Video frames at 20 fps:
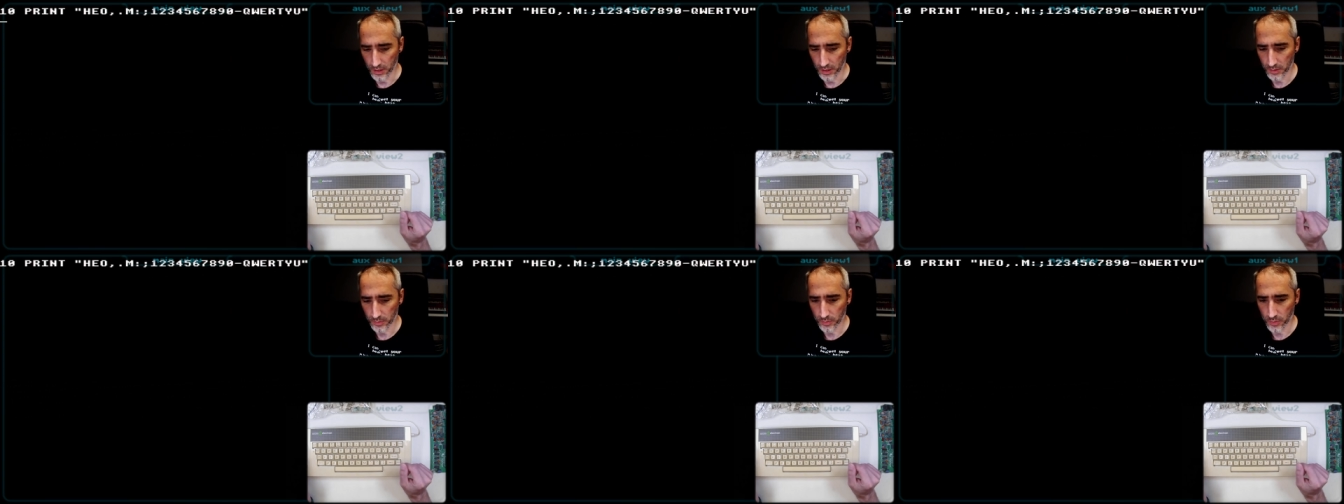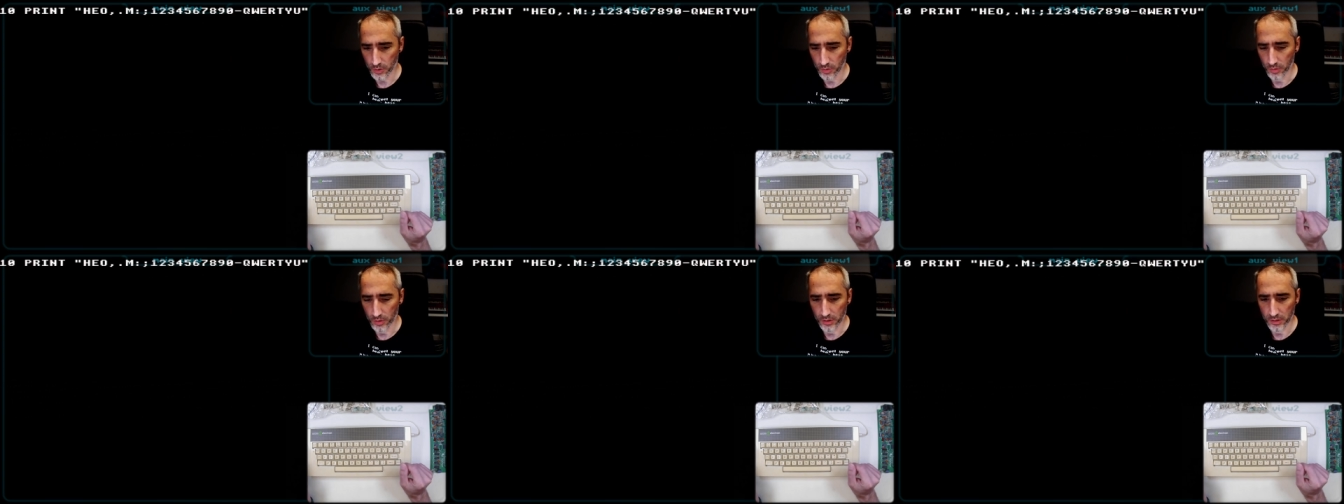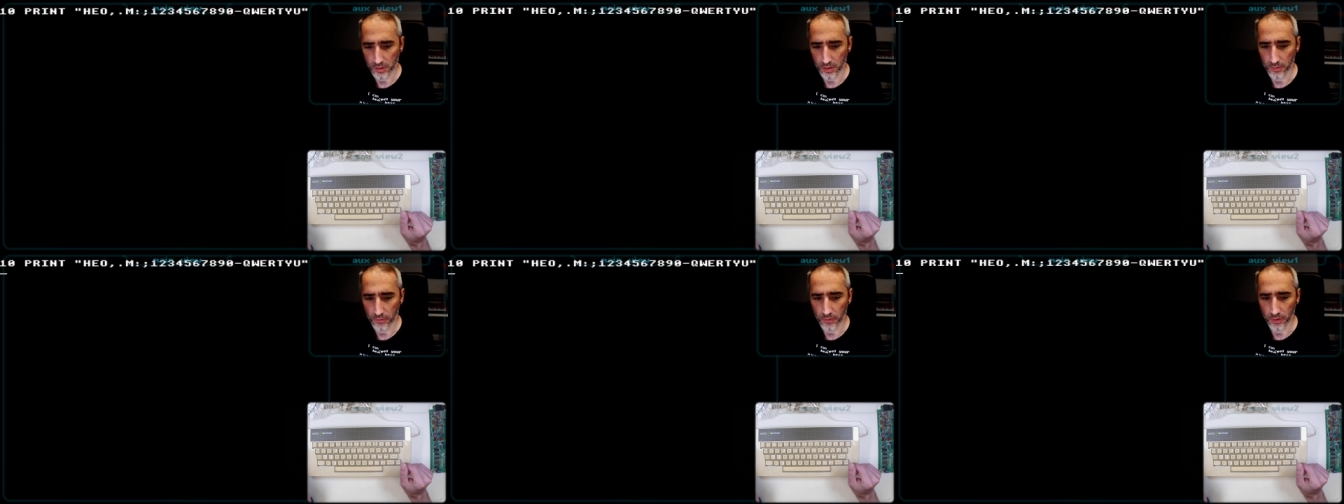that's probably
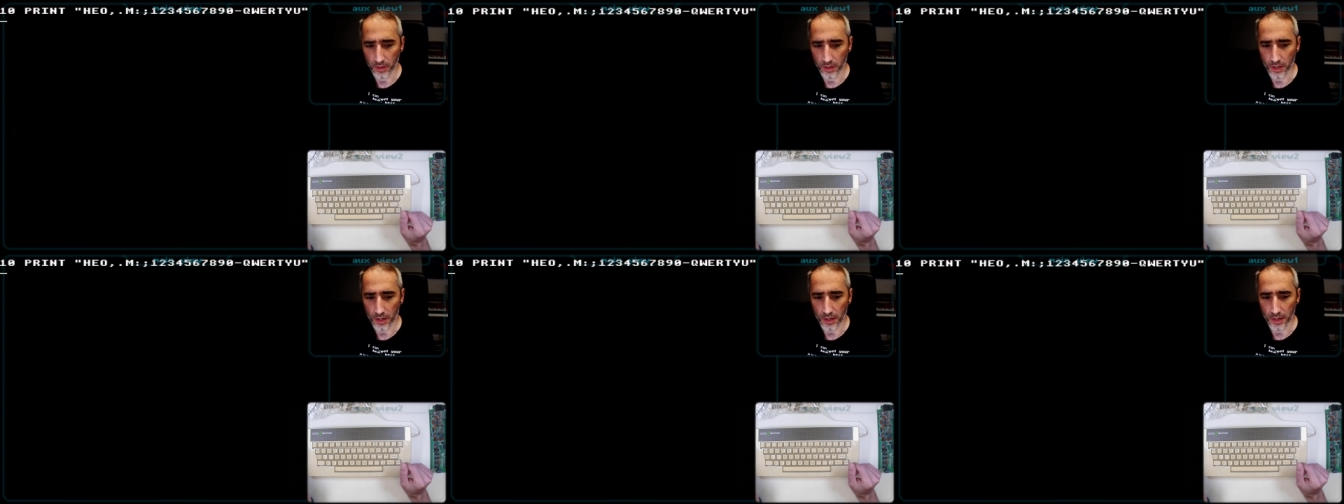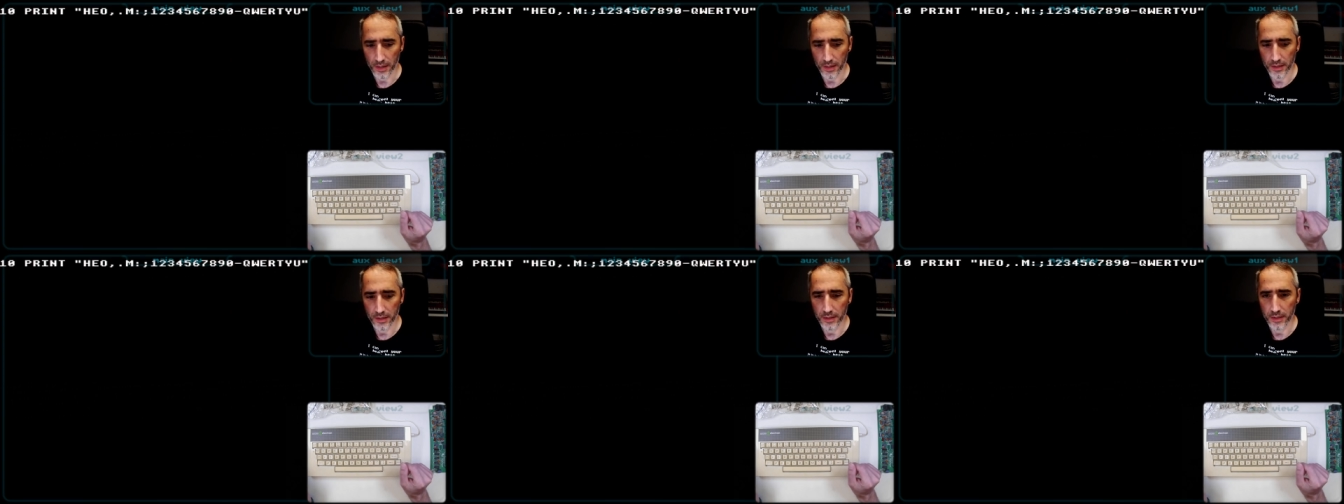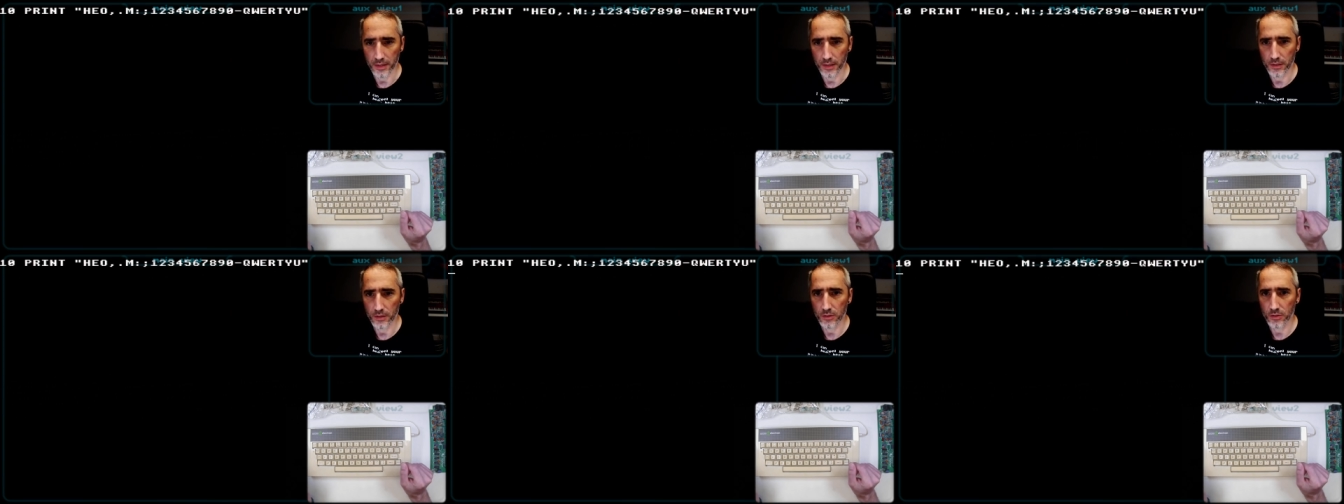something I
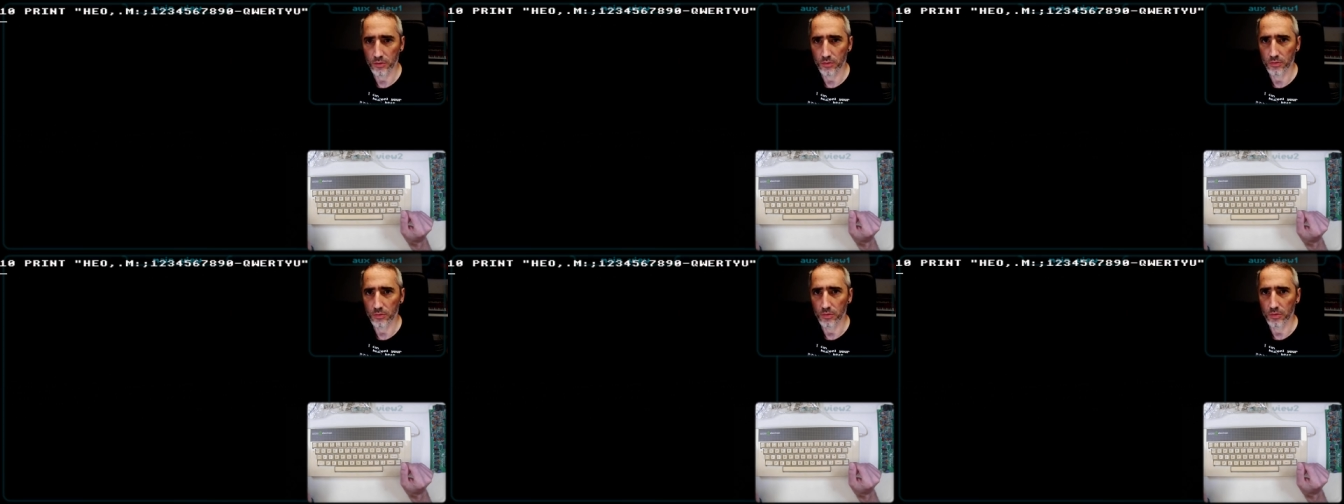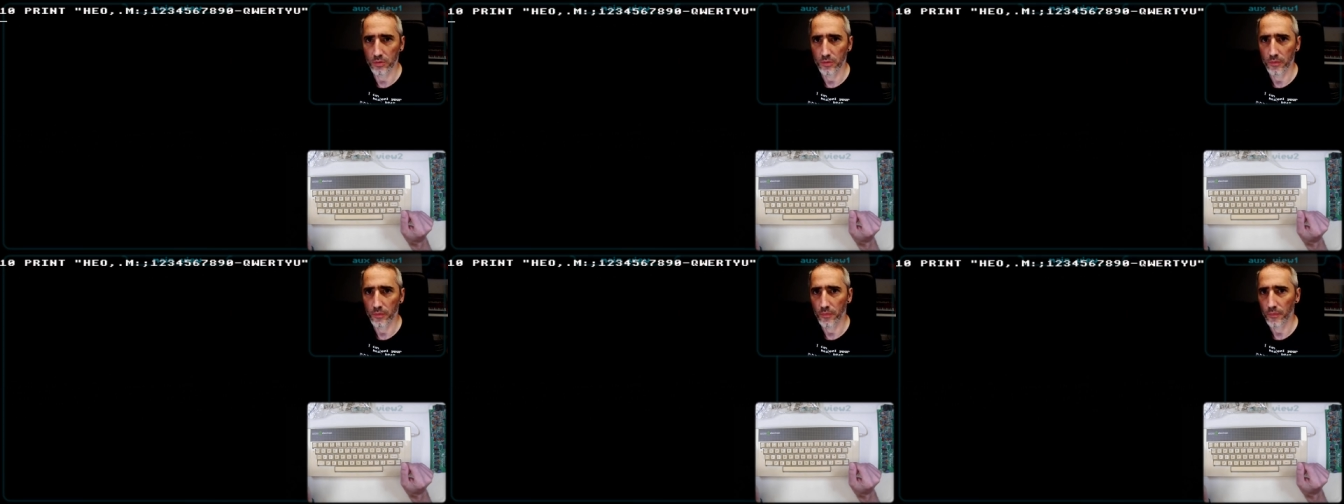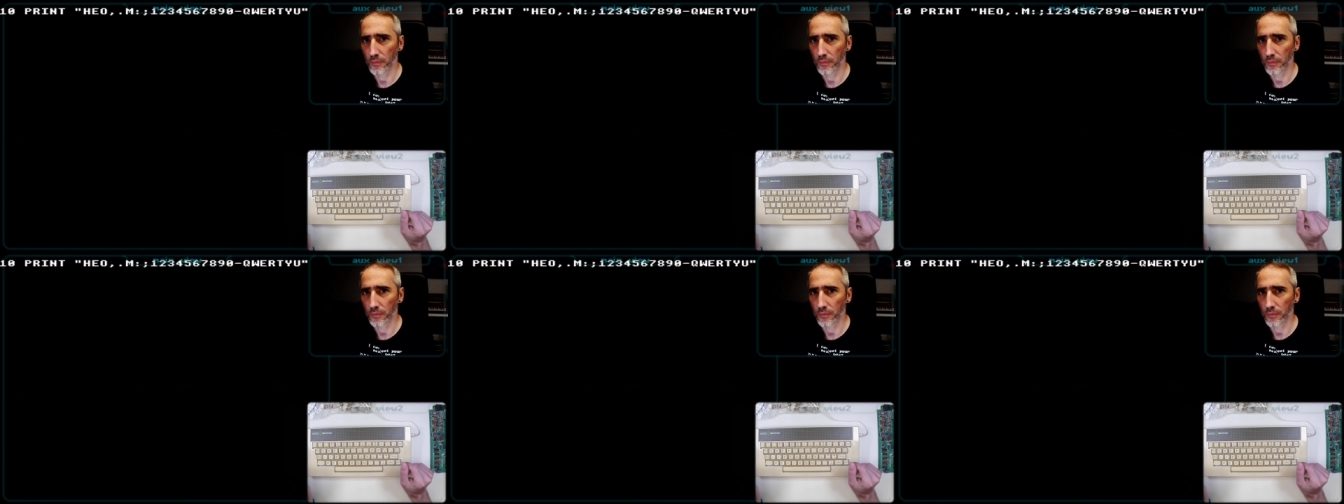need to